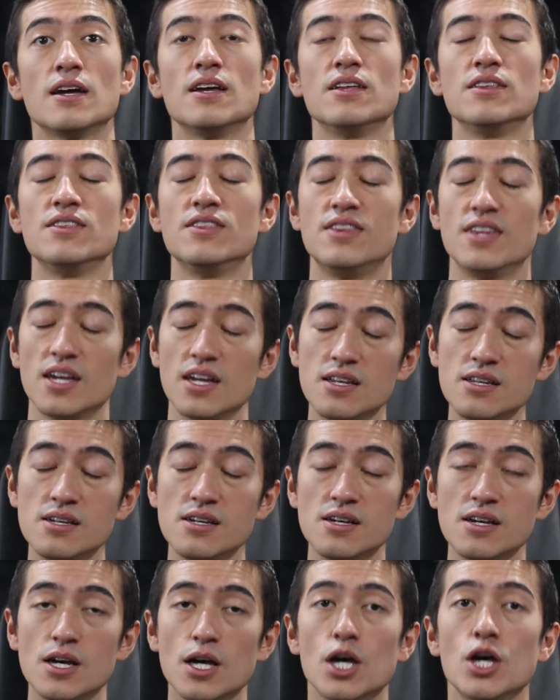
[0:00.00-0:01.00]
and then
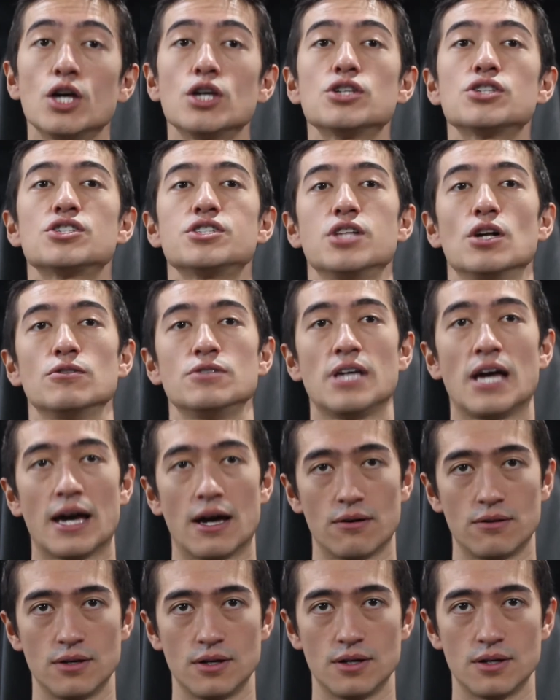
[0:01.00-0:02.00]
slow
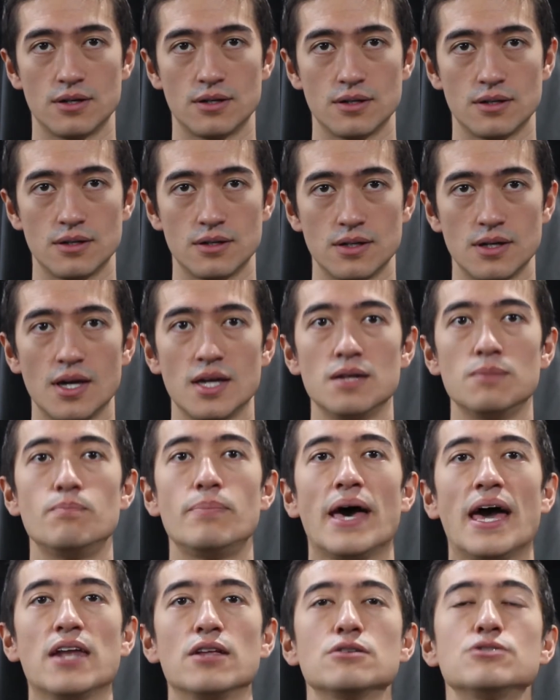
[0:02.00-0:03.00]
down and
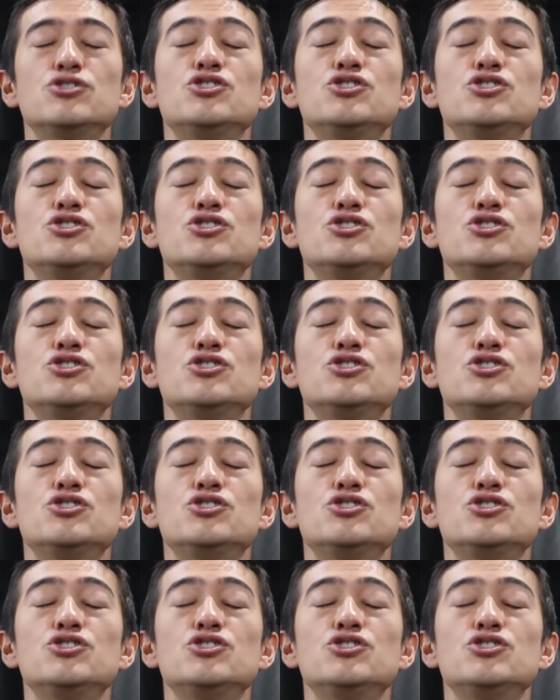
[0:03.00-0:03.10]
pedal